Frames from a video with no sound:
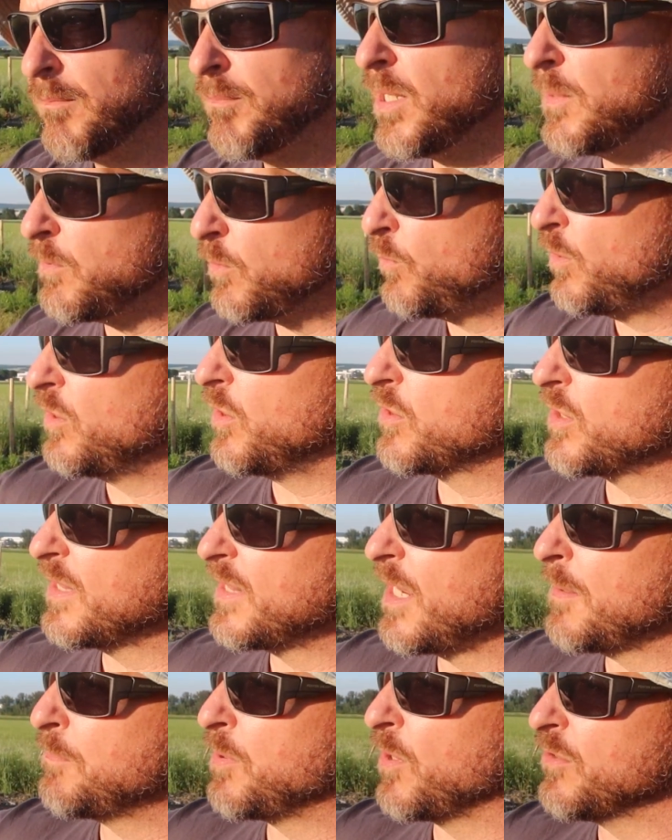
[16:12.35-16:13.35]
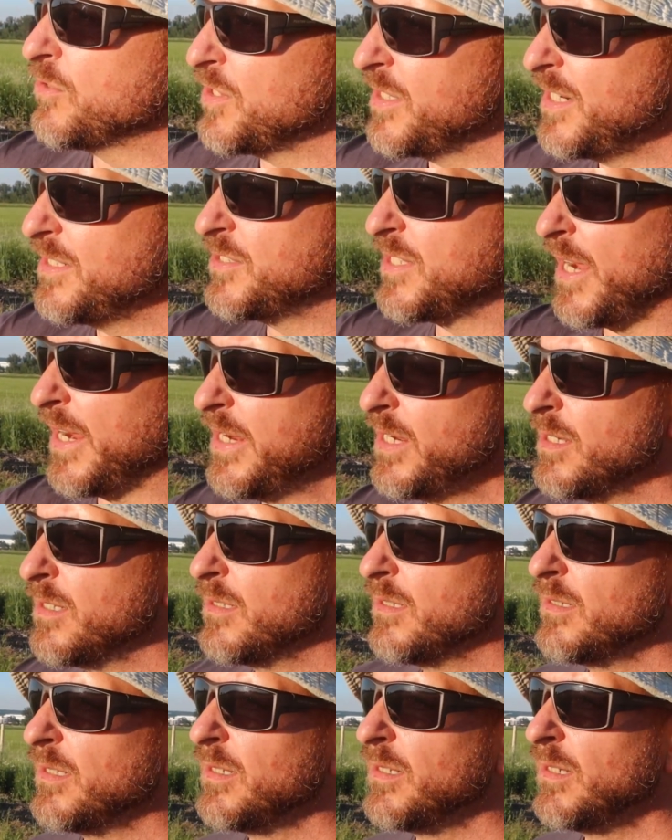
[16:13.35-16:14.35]
people will look at that person and say
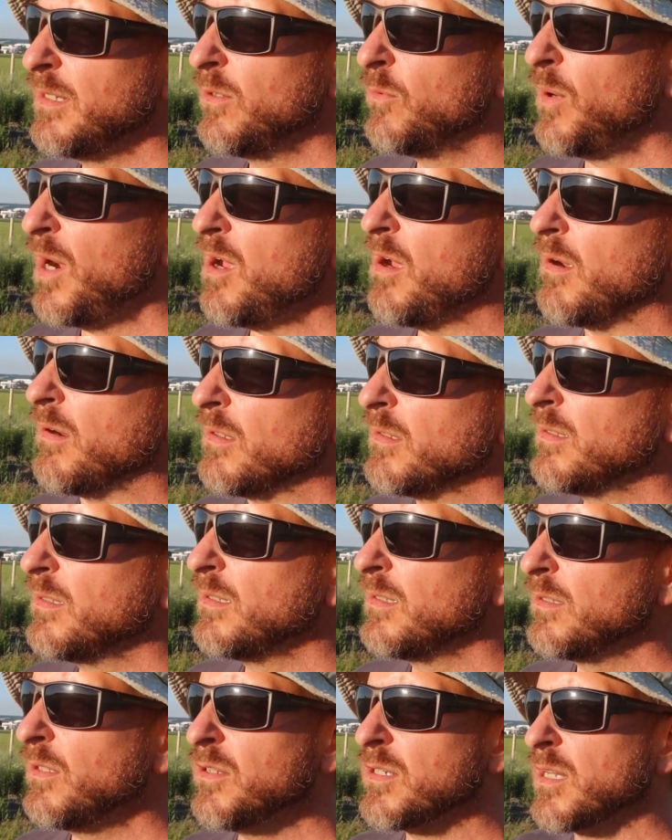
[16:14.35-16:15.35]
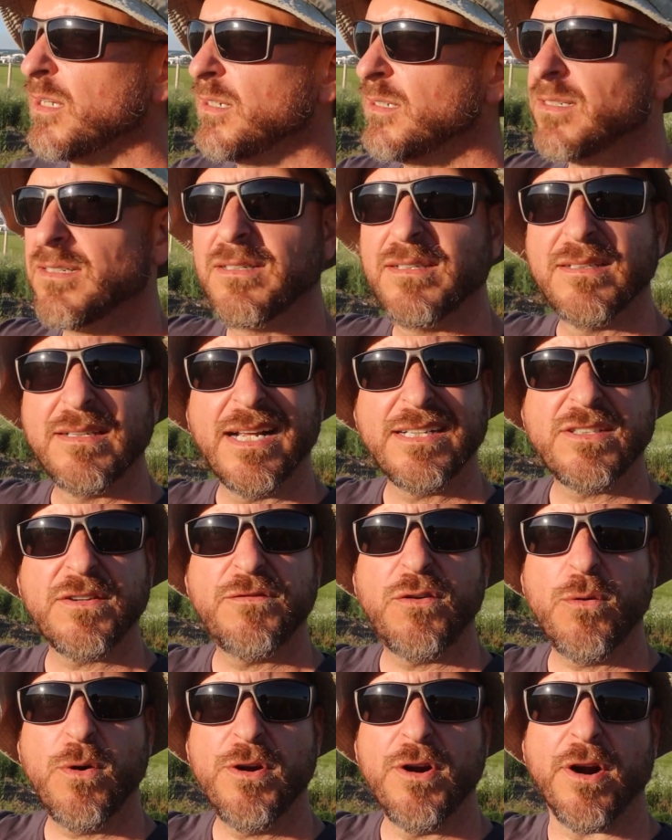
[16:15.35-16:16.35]
wow look that's a
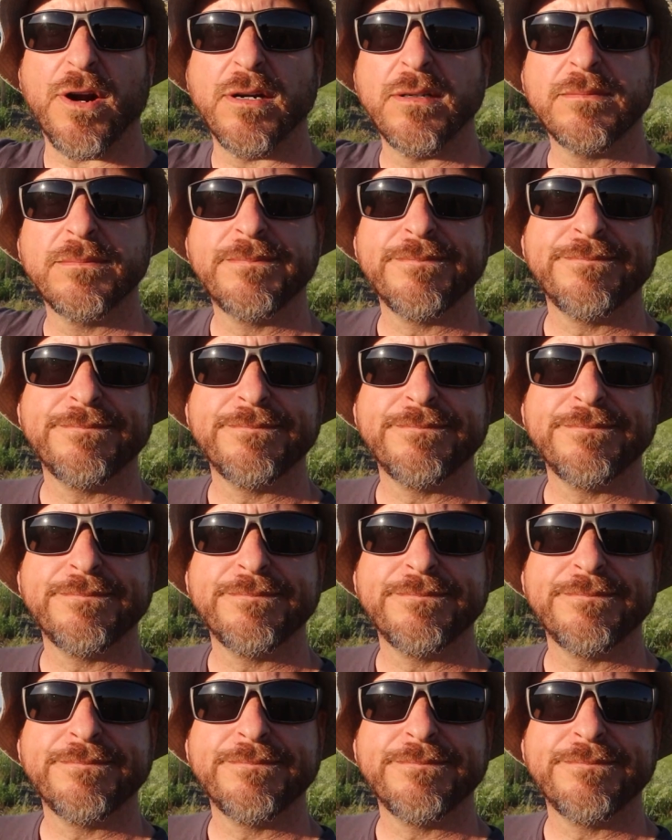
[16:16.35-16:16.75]
foreigner